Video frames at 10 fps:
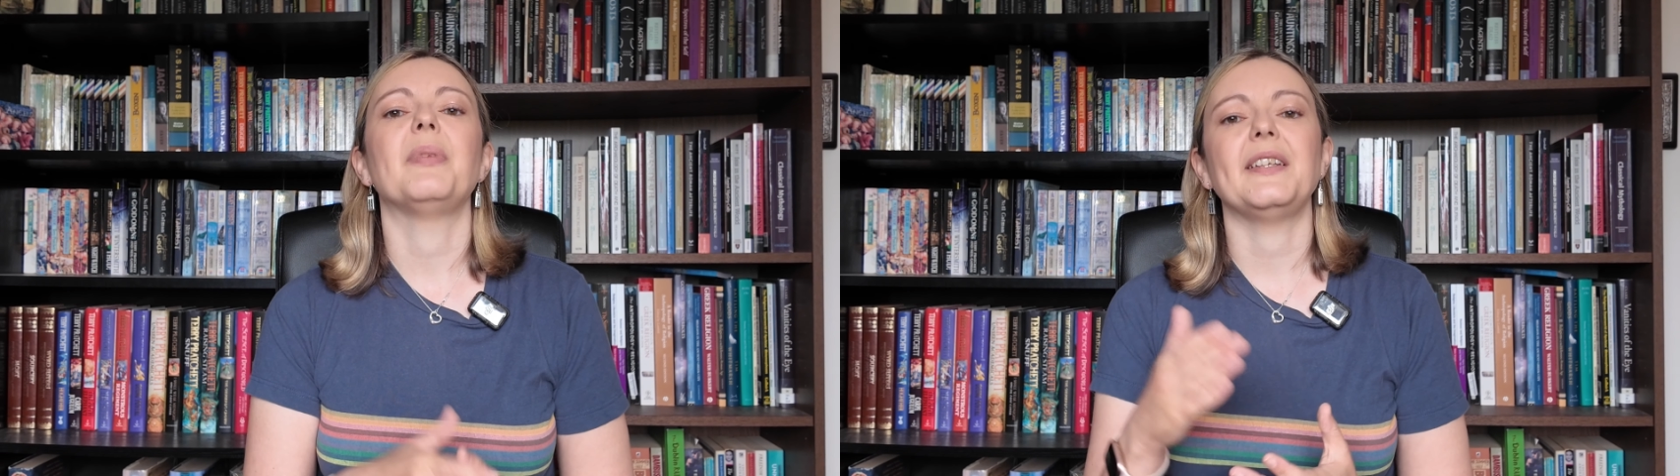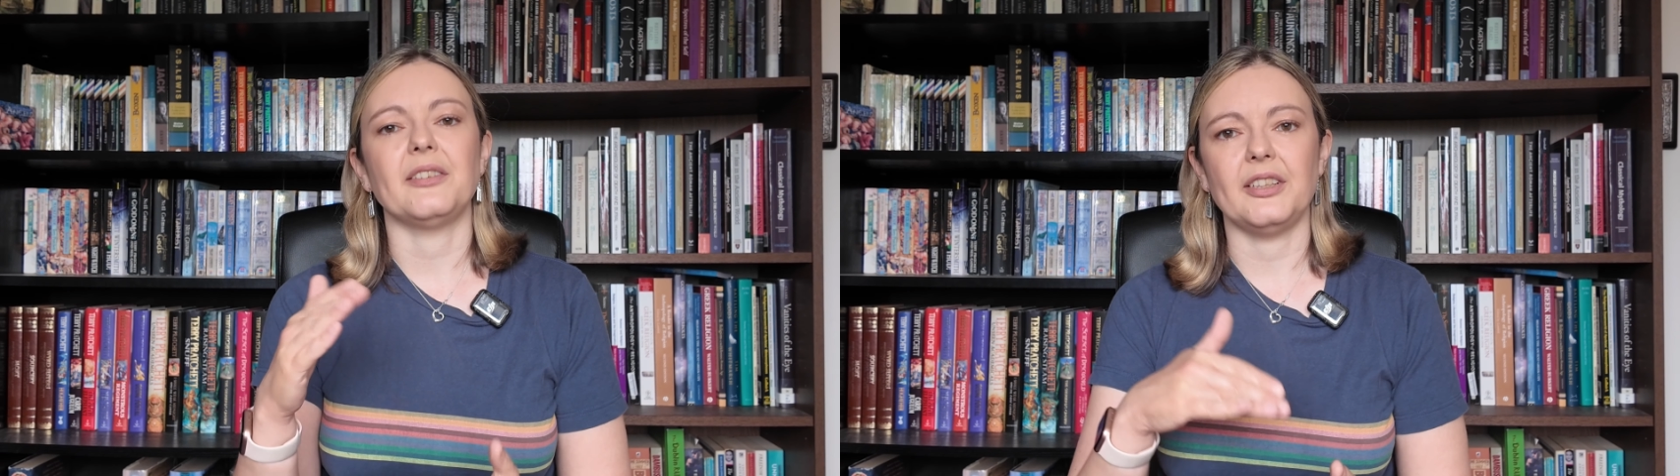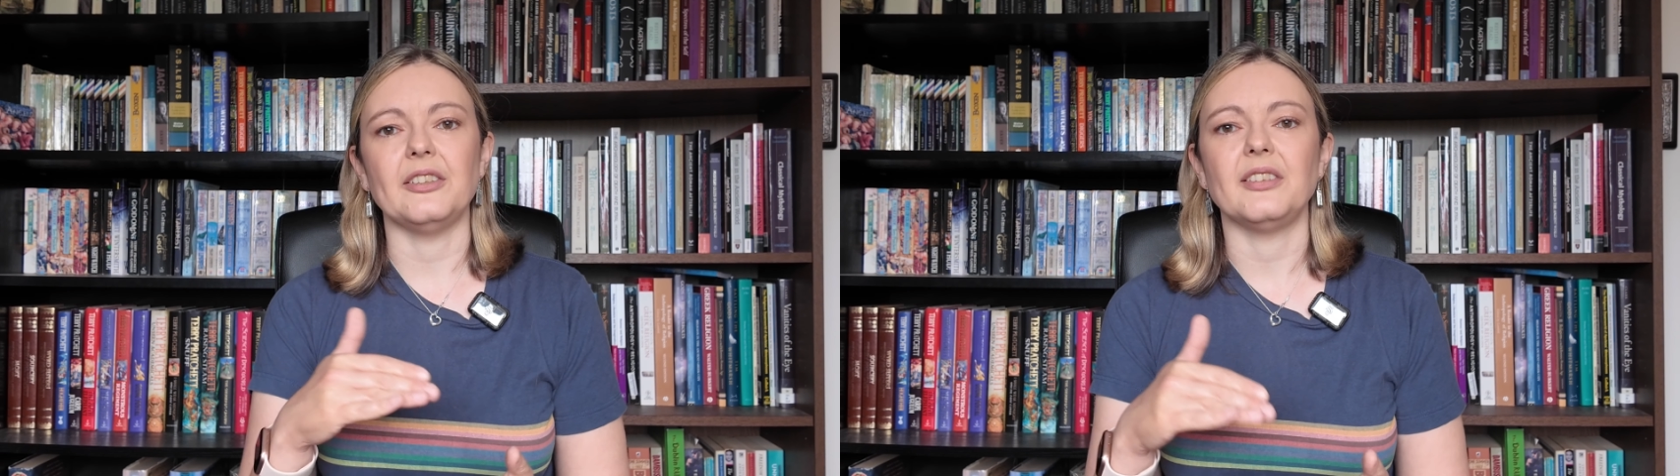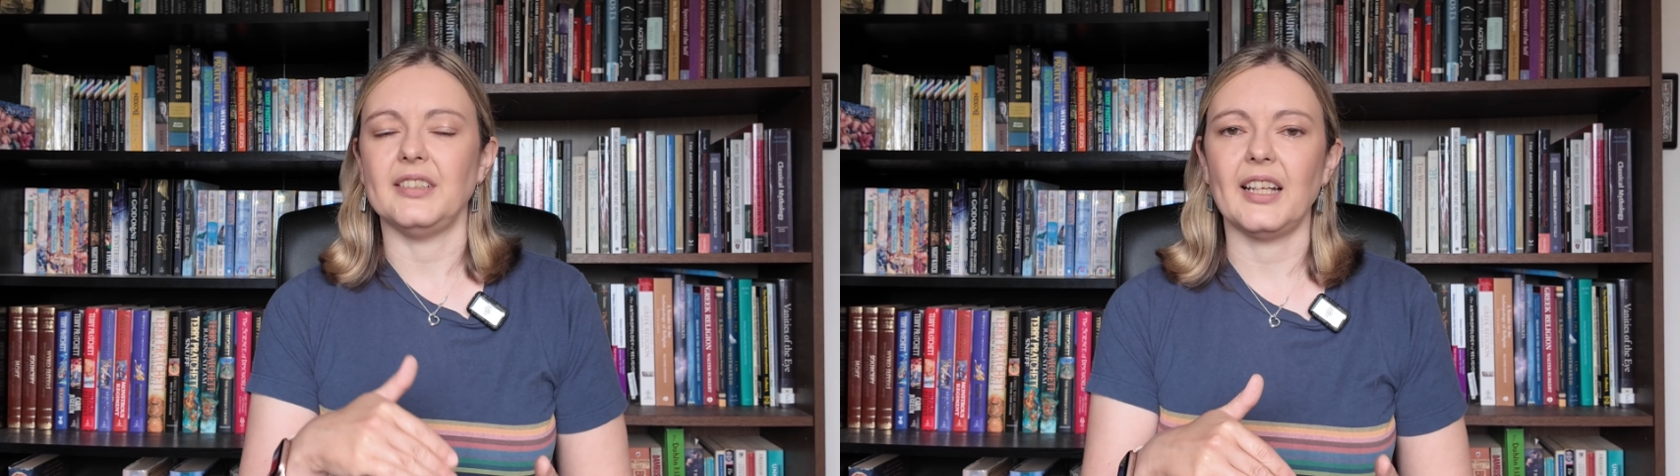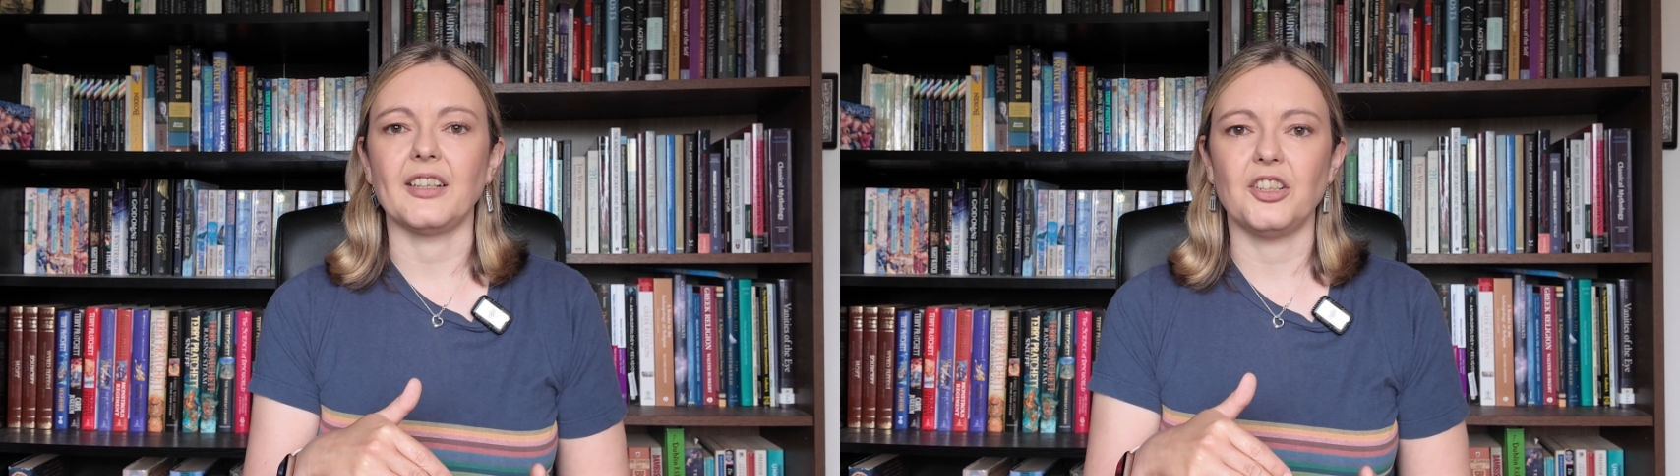Pendle Hill
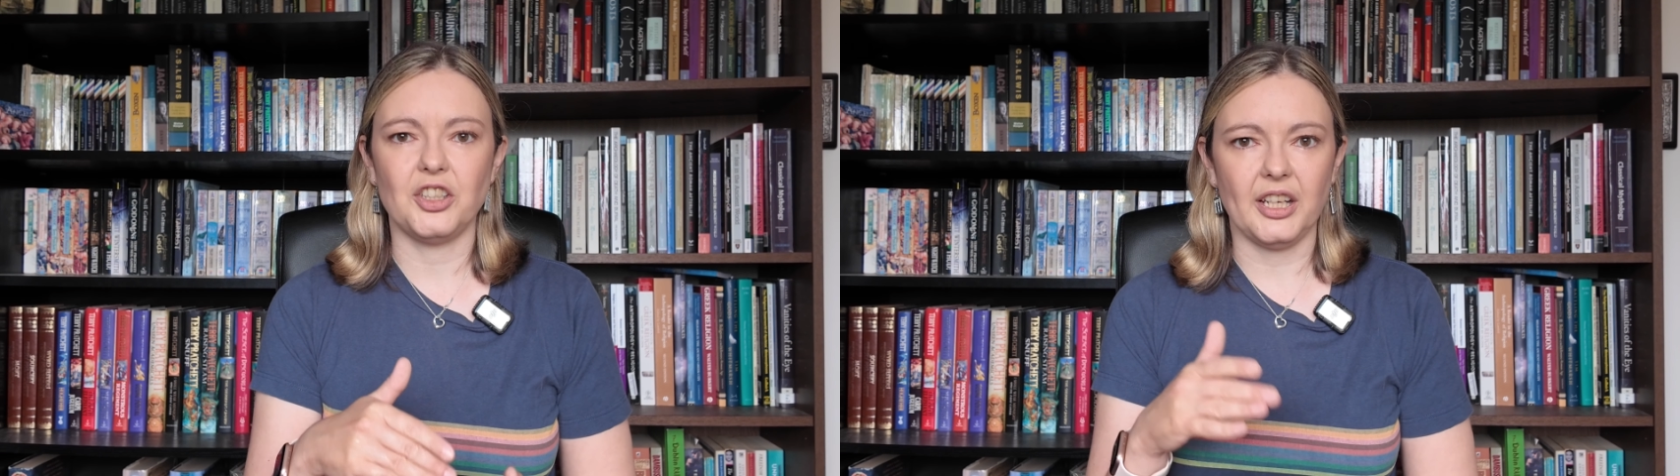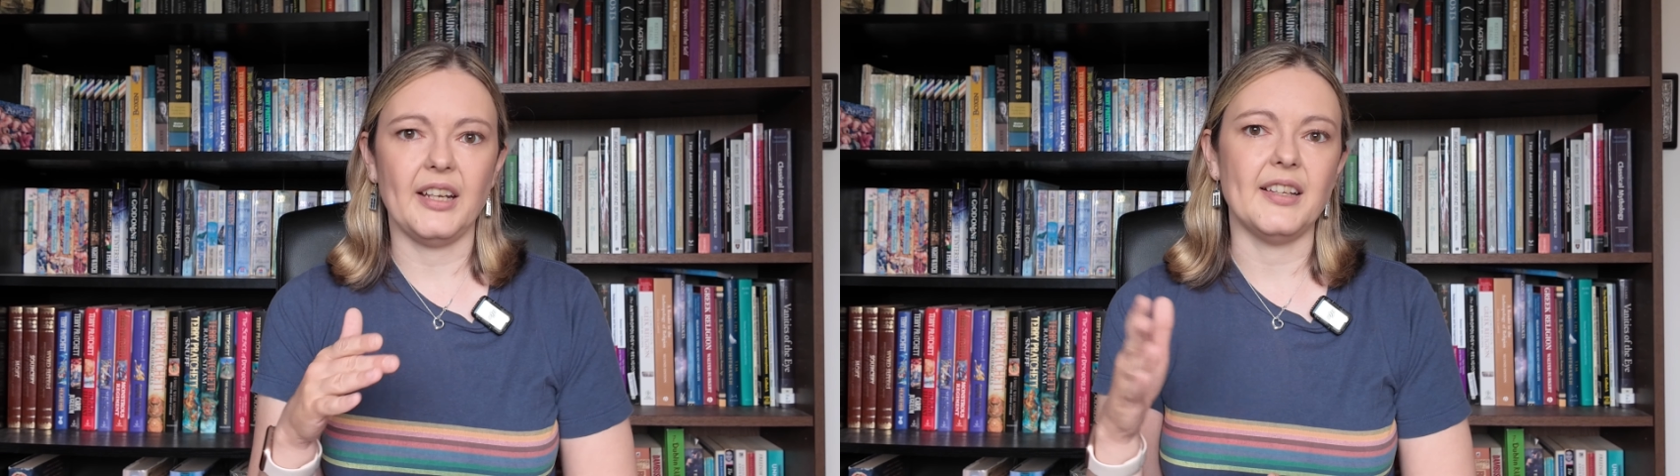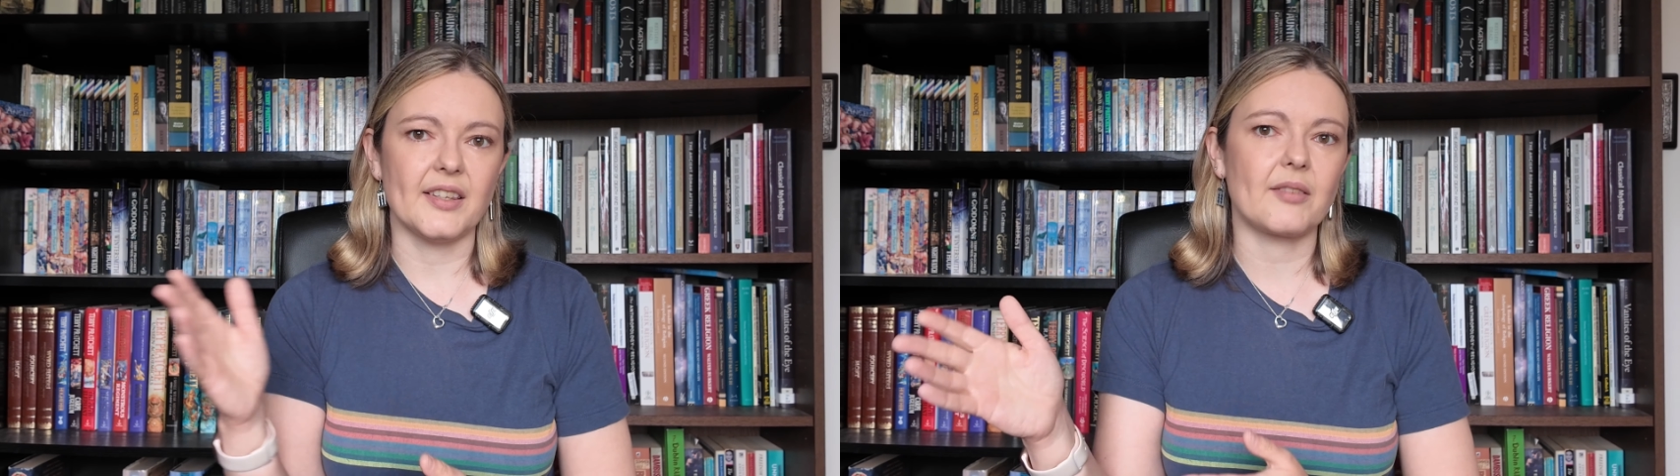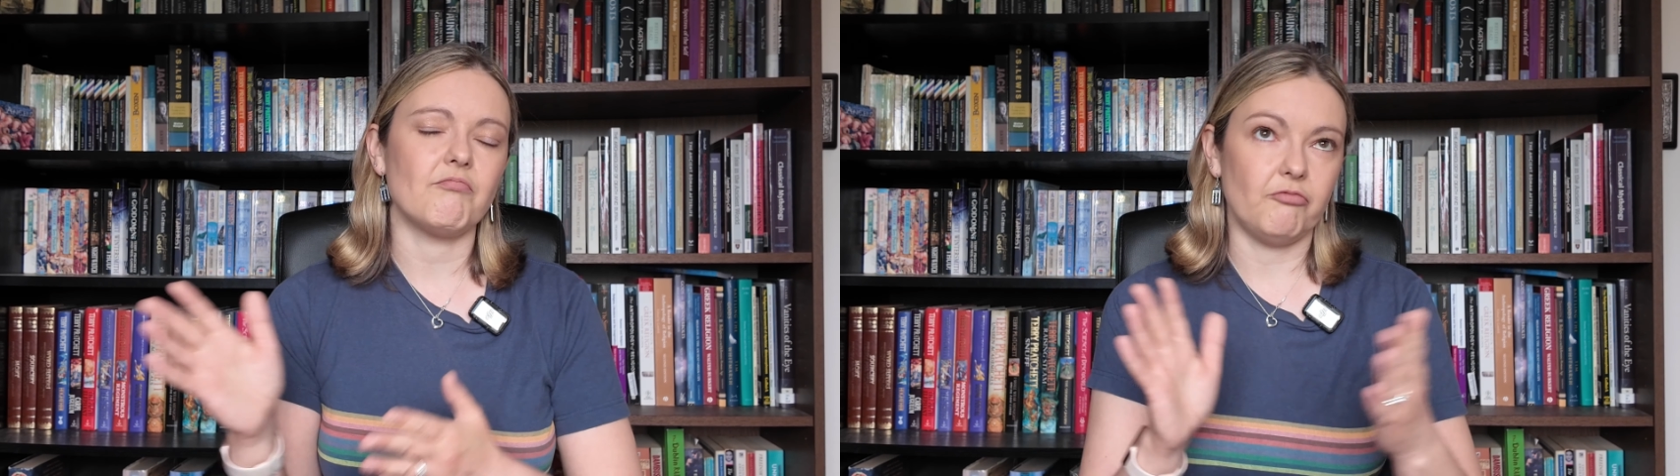in Lancashire is